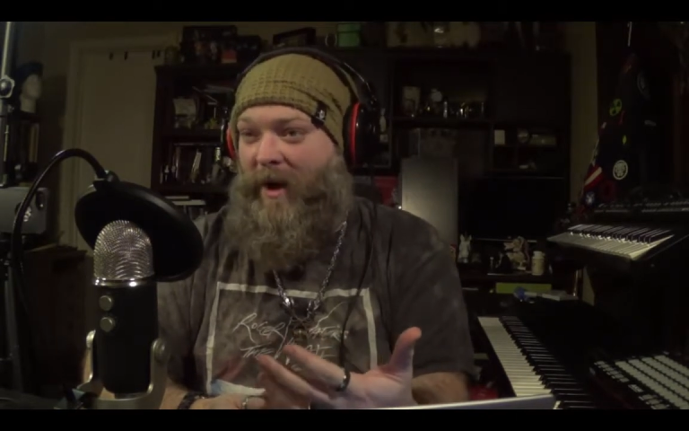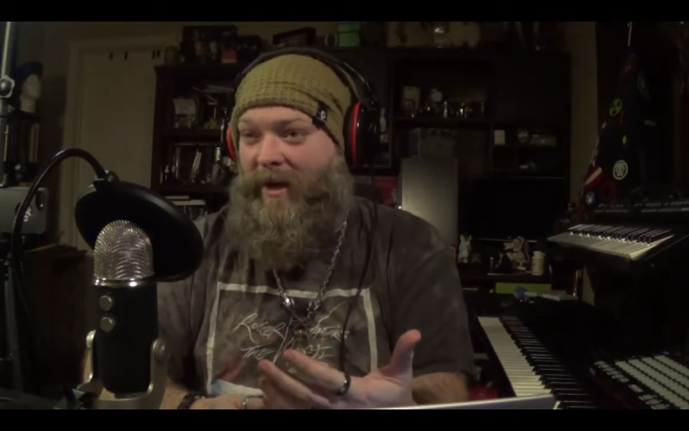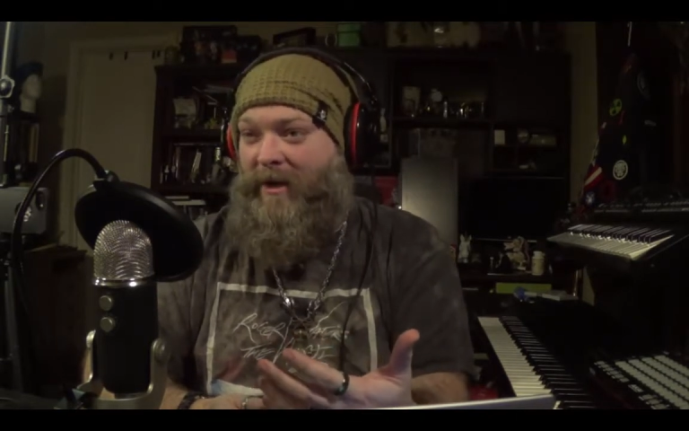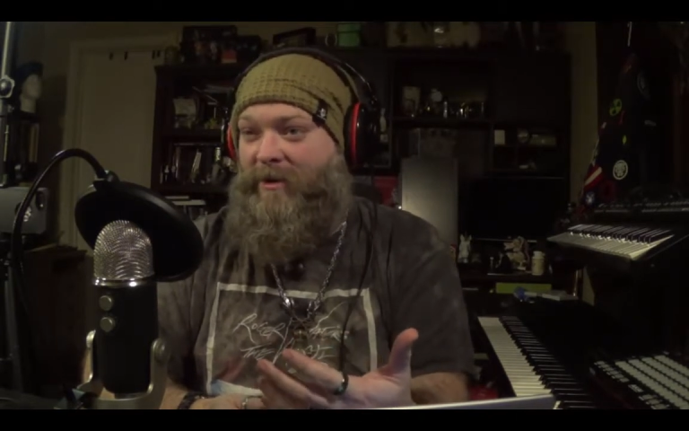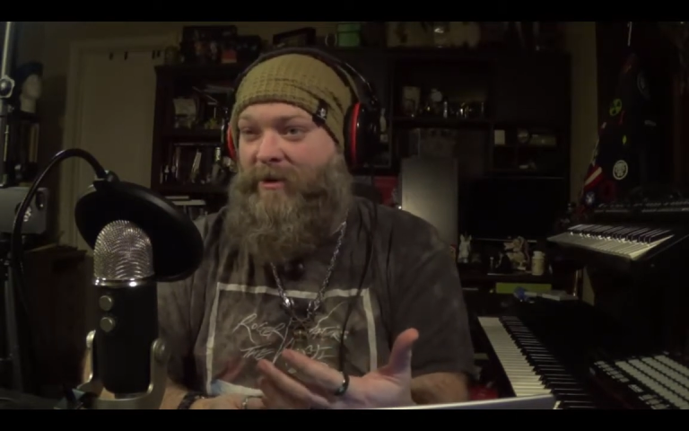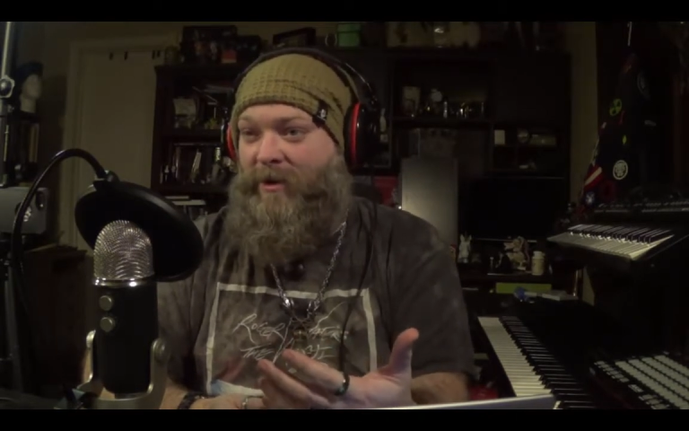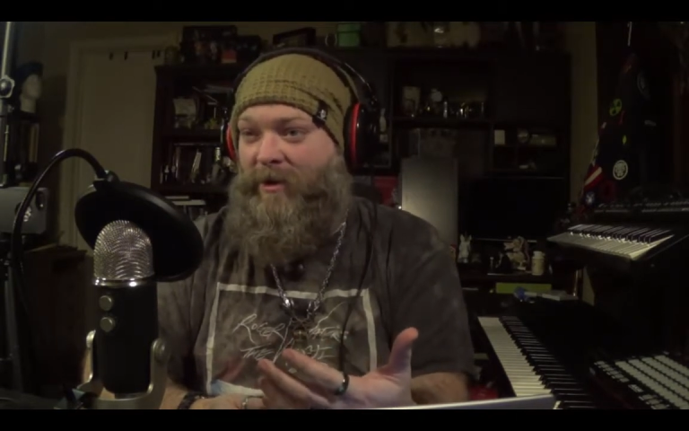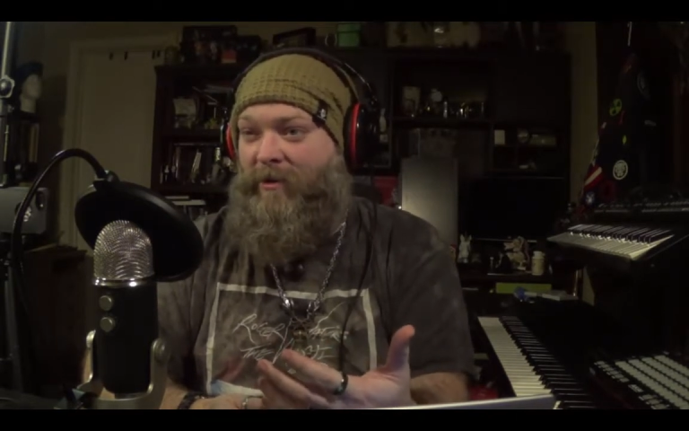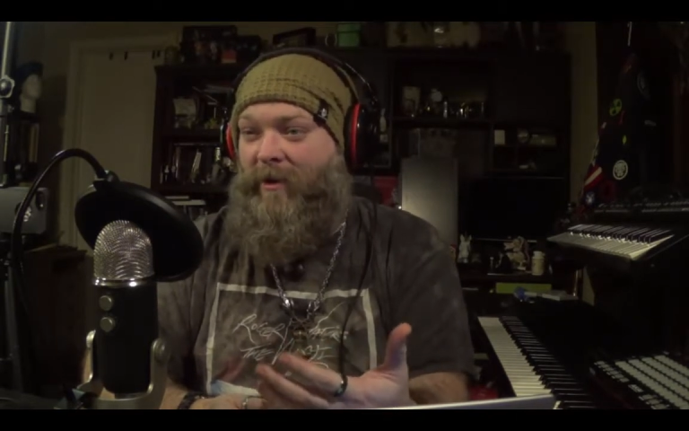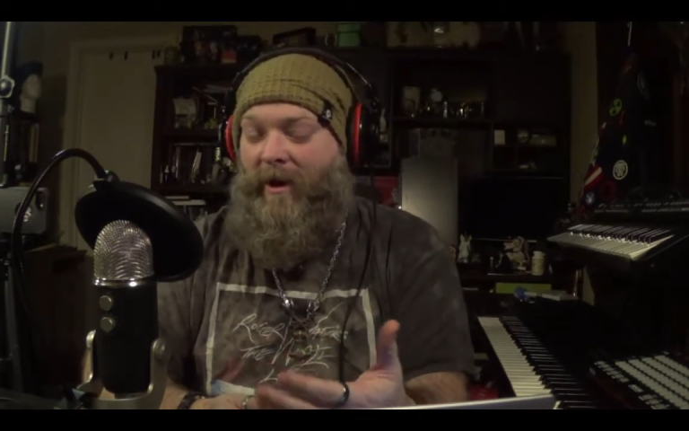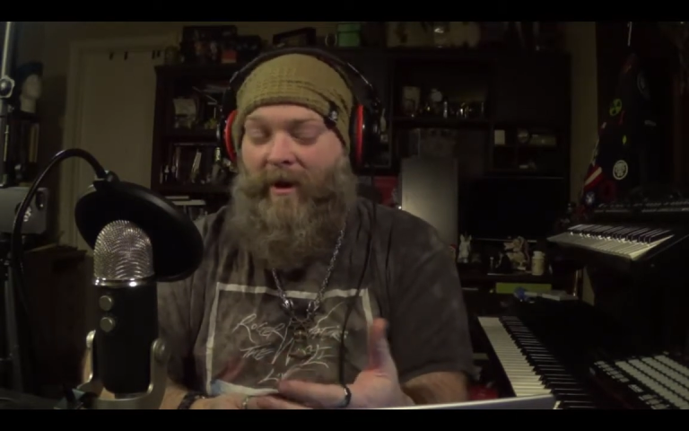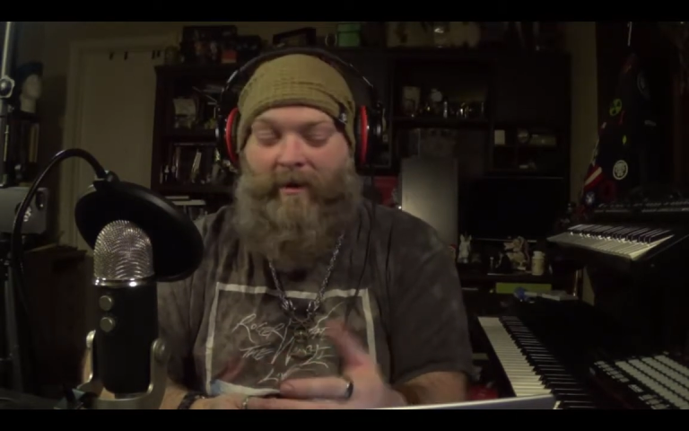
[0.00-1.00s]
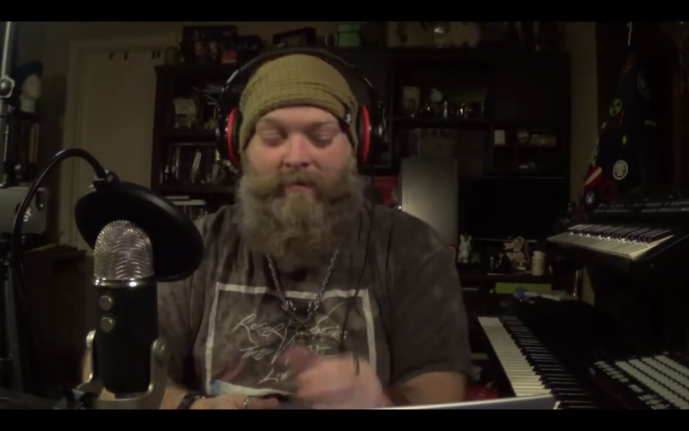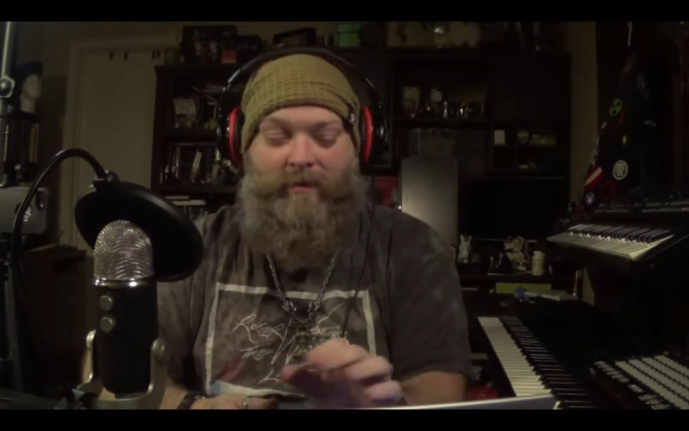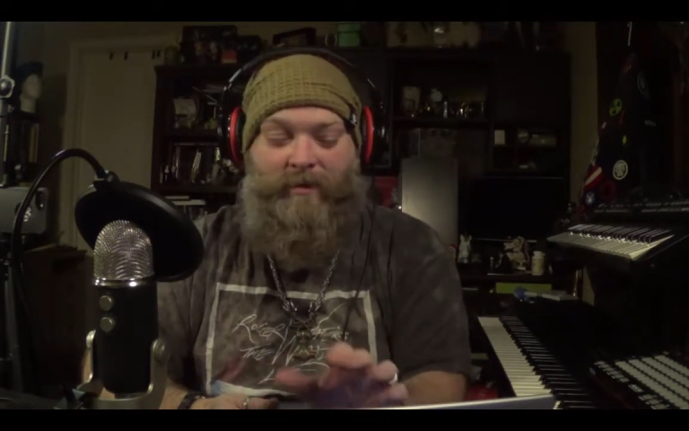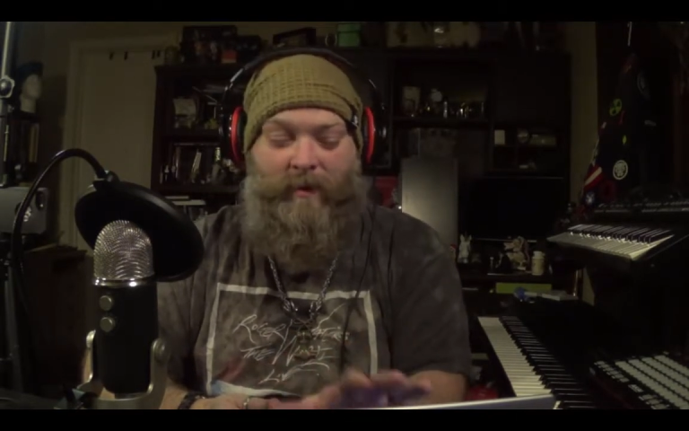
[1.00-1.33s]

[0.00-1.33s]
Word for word: buy into, um,